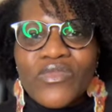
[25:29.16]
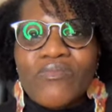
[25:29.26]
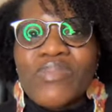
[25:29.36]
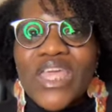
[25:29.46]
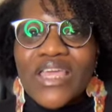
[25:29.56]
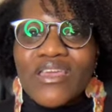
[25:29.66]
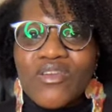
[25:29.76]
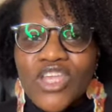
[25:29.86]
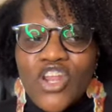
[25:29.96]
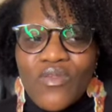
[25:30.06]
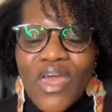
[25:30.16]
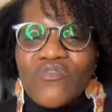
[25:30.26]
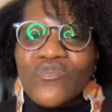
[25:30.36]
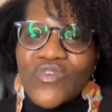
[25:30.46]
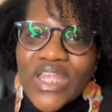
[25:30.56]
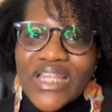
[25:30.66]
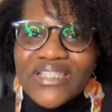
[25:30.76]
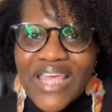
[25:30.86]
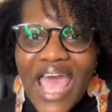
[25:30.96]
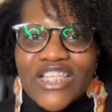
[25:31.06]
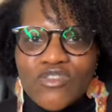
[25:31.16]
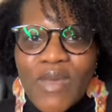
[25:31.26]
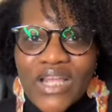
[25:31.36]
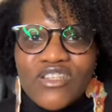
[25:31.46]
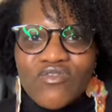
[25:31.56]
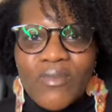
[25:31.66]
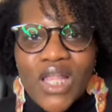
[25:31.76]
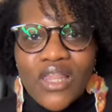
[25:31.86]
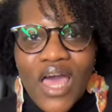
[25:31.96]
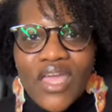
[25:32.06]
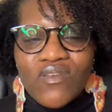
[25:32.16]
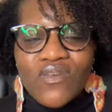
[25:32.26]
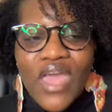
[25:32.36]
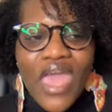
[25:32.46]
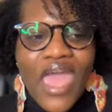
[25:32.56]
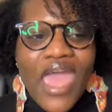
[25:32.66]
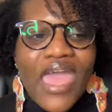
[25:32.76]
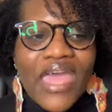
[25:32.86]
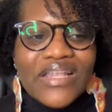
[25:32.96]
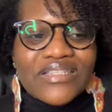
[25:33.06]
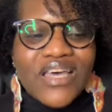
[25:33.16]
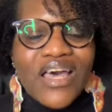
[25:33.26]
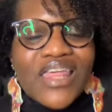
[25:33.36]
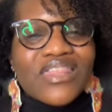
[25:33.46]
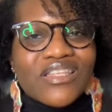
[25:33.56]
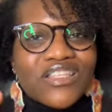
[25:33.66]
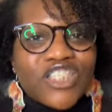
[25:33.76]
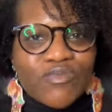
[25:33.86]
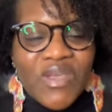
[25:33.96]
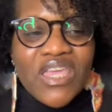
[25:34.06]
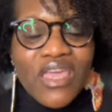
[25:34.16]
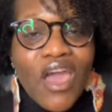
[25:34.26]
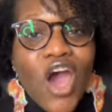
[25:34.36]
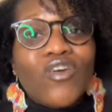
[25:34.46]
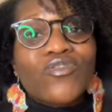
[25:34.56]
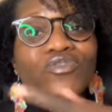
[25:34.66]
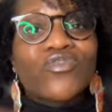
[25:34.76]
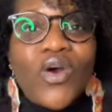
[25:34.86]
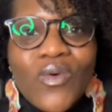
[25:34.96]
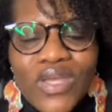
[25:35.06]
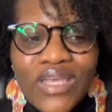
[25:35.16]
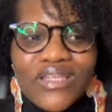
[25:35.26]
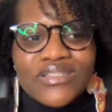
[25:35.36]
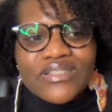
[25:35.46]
being, you know, that fitness aspect of my life. And speaking of focus,